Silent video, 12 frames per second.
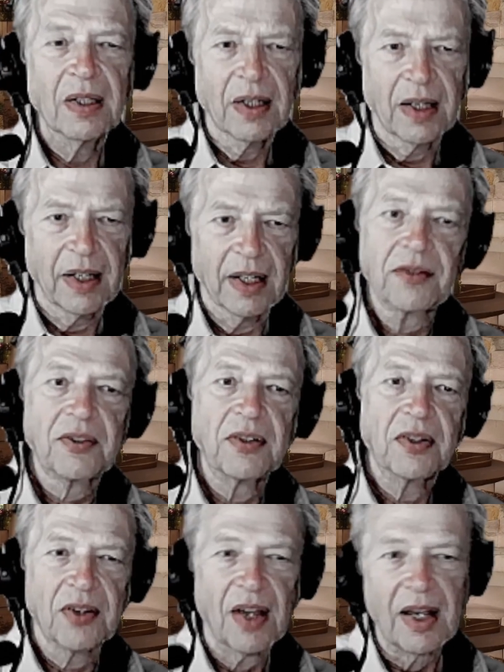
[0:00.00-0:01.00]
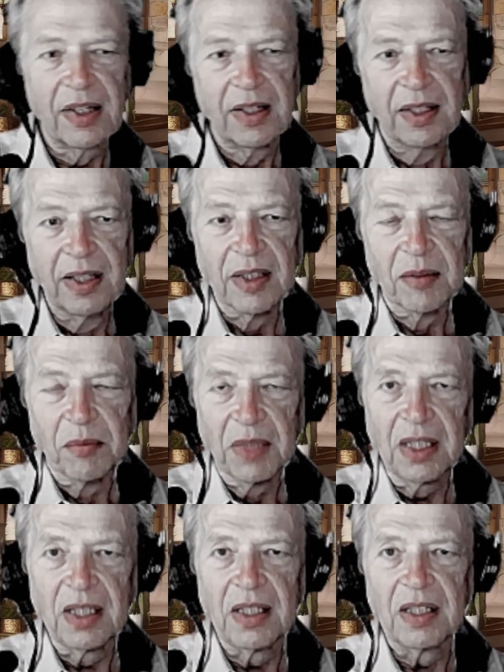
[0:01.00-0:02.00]
It's designed to get
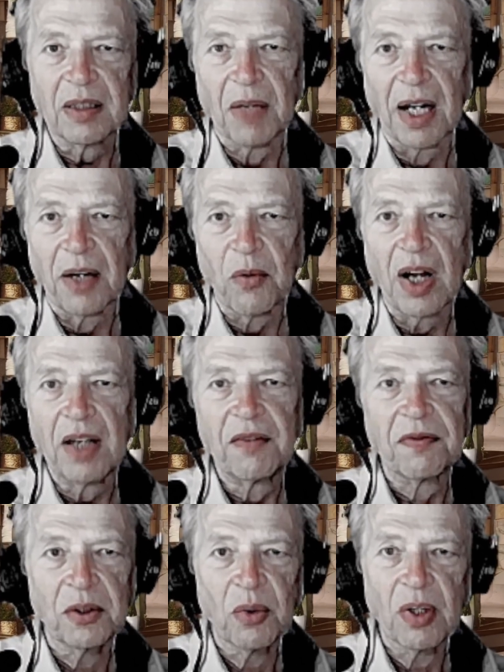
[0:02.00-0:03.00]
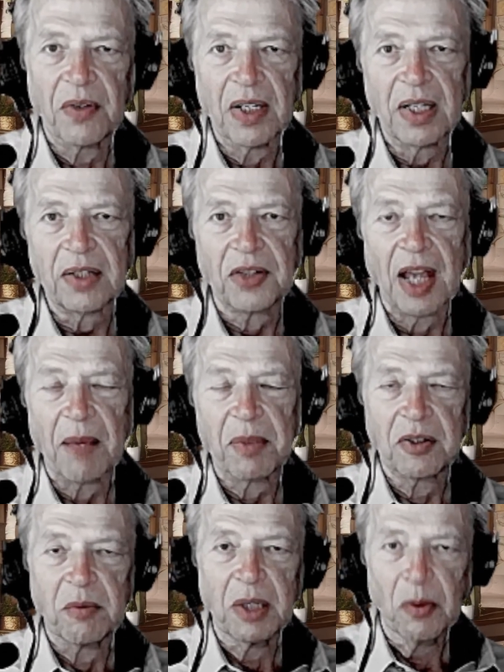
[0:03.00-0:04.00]
me and my wife and whoever else
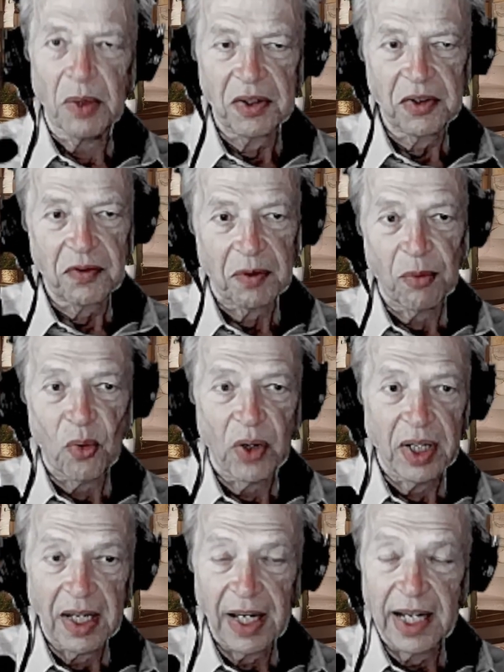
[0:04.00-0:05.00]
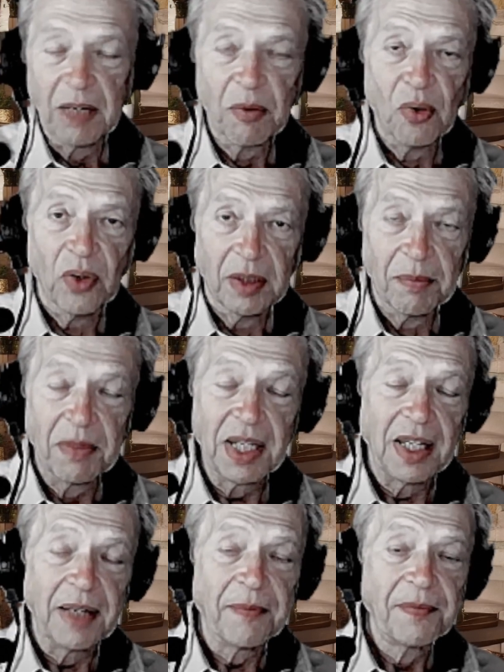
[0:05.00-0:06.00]
happens to be with us from point A to point
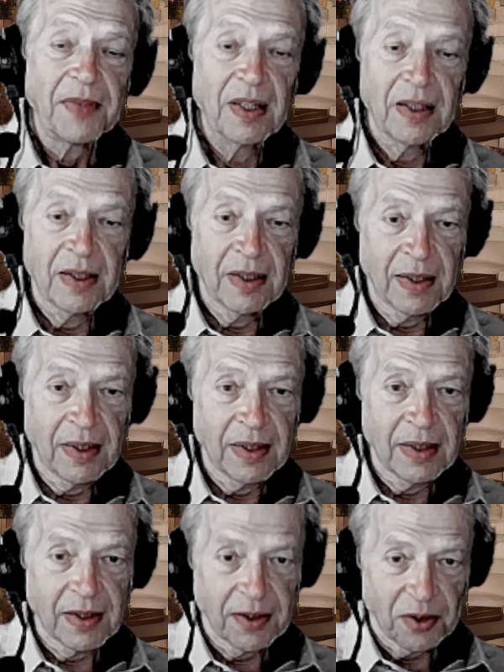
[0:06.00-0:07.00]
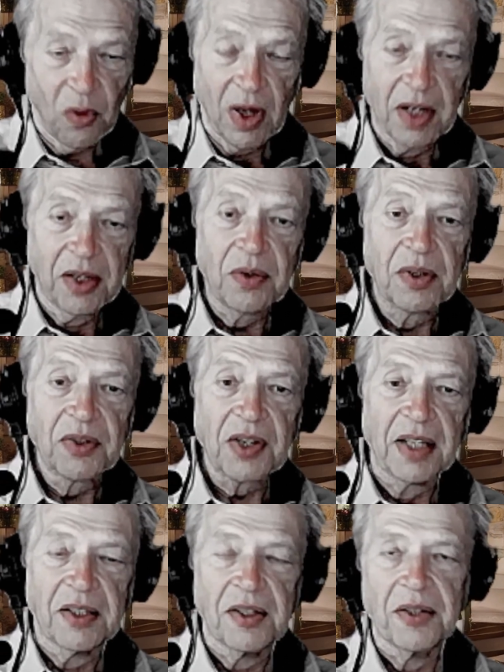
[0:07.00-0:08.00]
B. So what are you
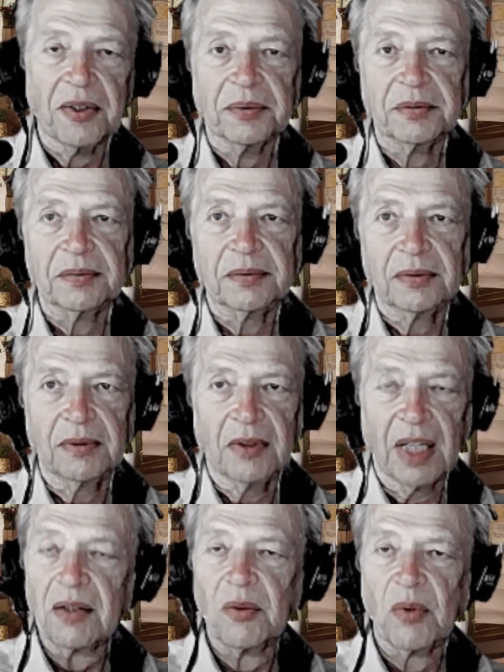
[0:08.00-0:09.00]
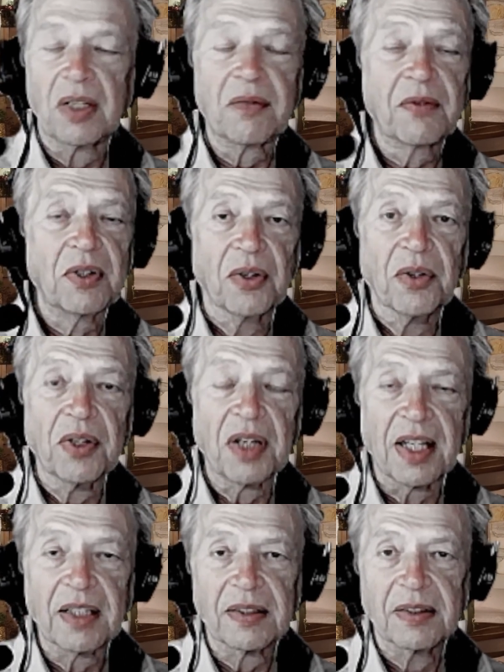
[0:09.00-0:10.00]
designed to do? Well, whatever you're good
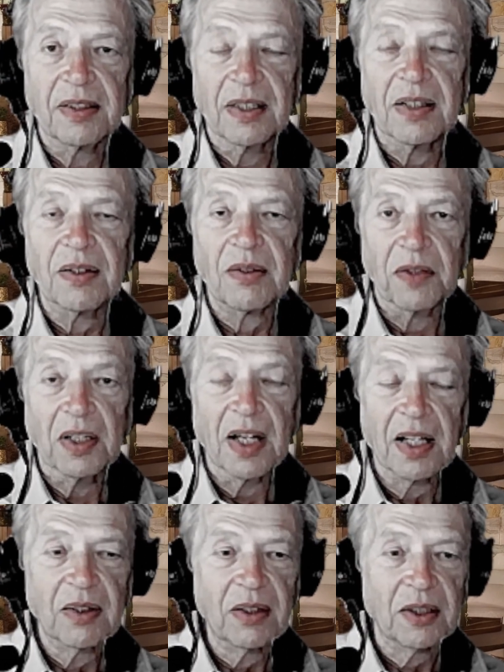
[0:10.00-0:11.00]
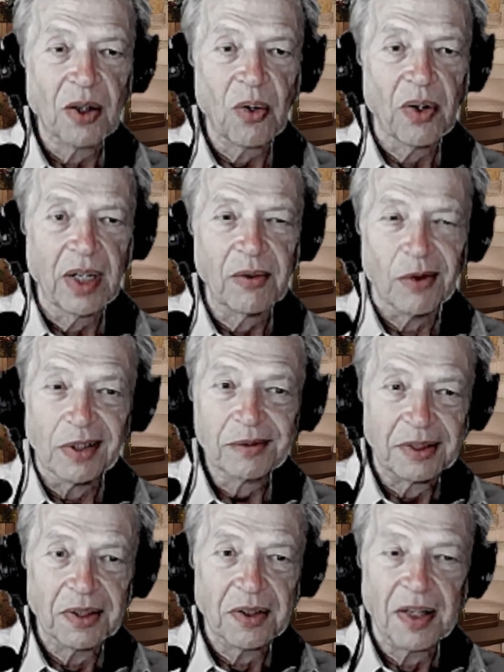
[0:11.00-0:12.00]
at. If you're not good at towing, well,
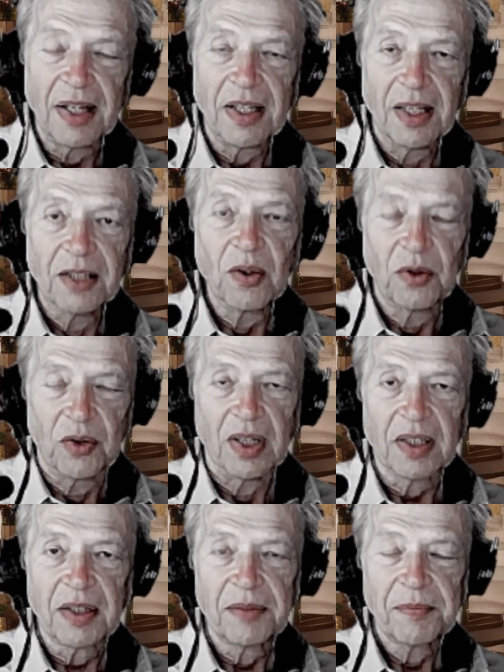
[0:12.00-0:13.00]
you're not a tow truck.